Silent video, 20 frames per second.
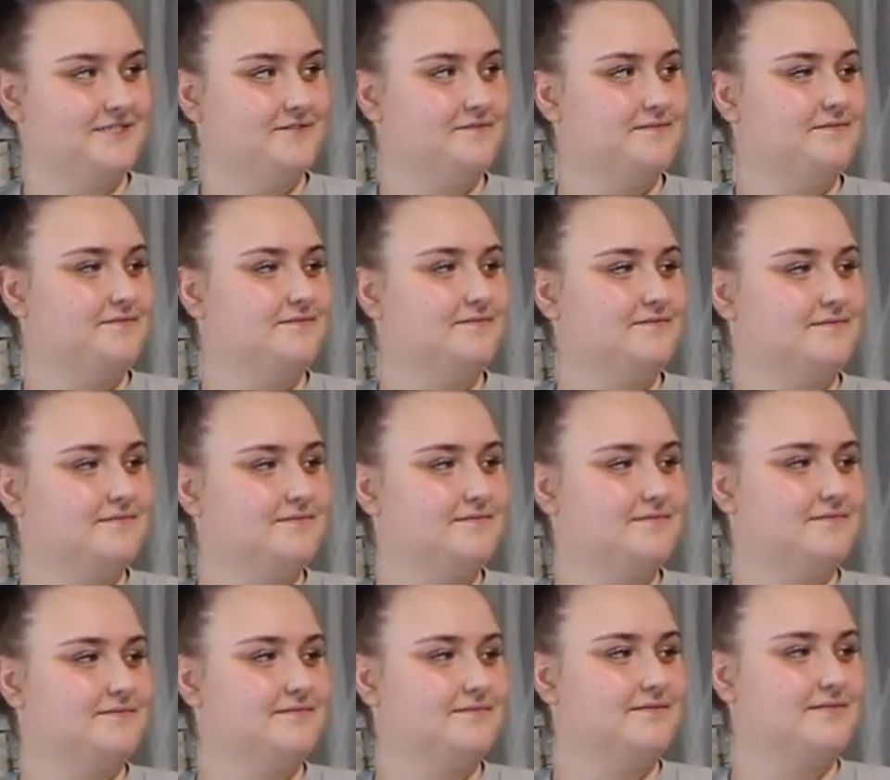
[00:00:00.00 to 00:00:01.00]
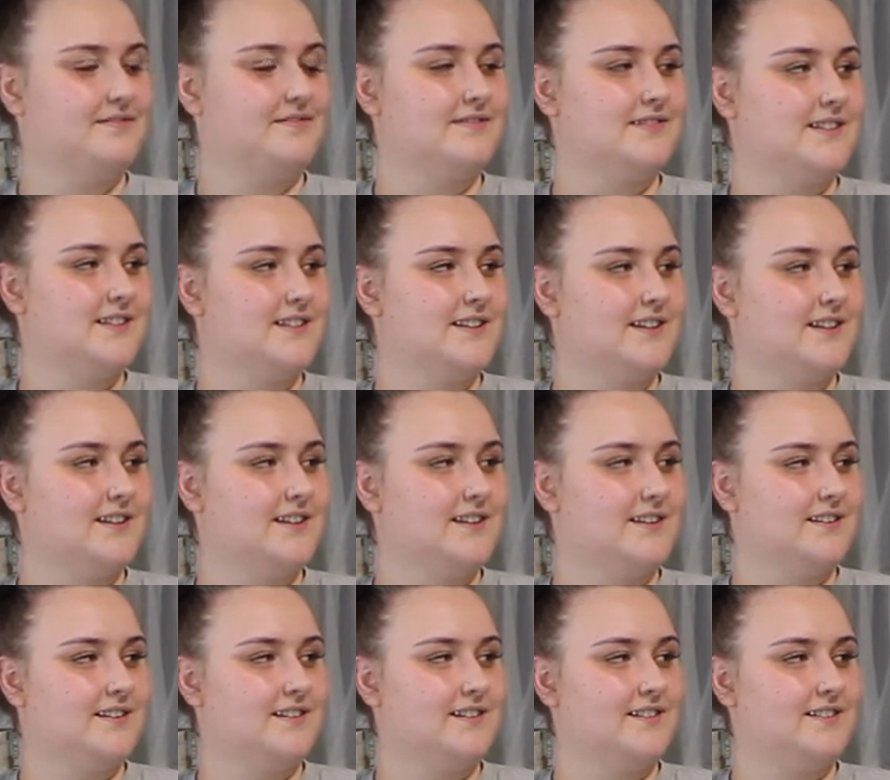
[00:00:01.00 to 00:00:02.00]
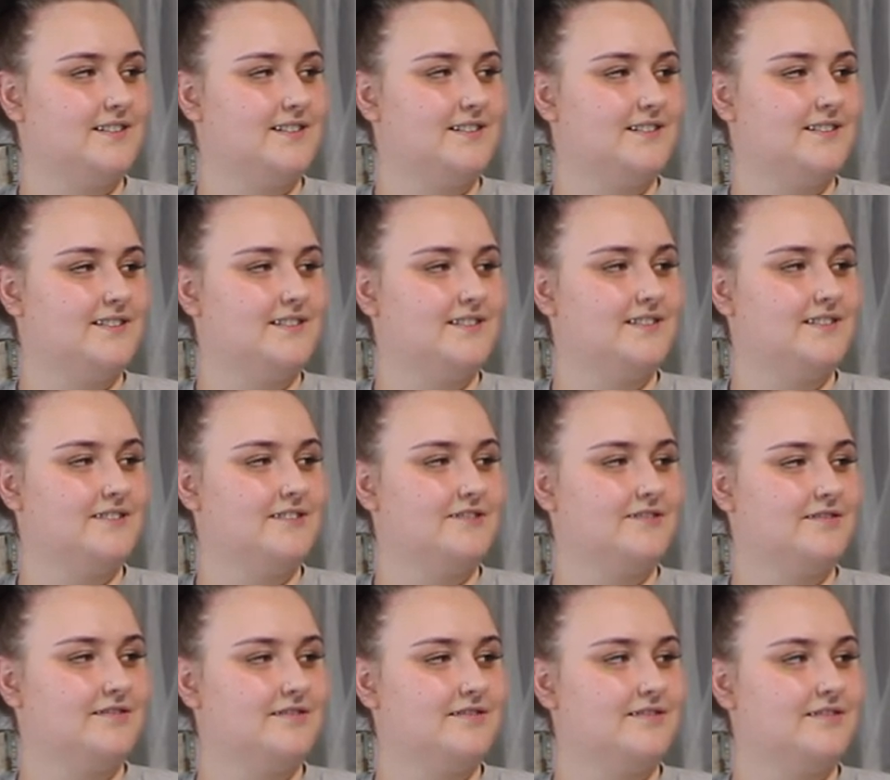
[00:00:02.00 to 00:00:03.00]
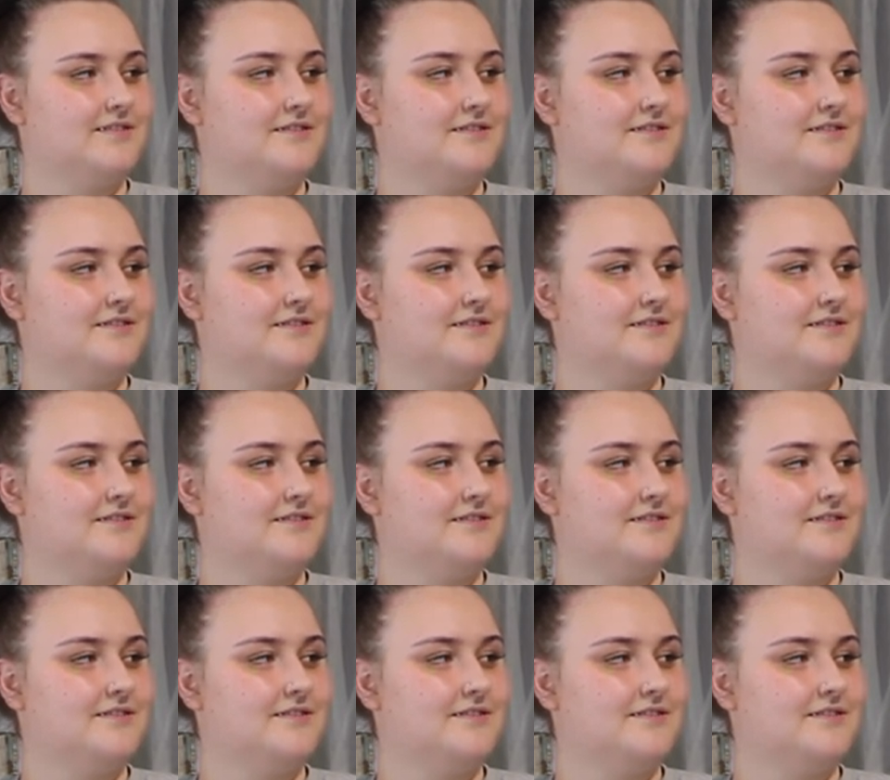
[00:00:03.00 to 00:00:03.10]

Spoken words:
This person isn't speaking.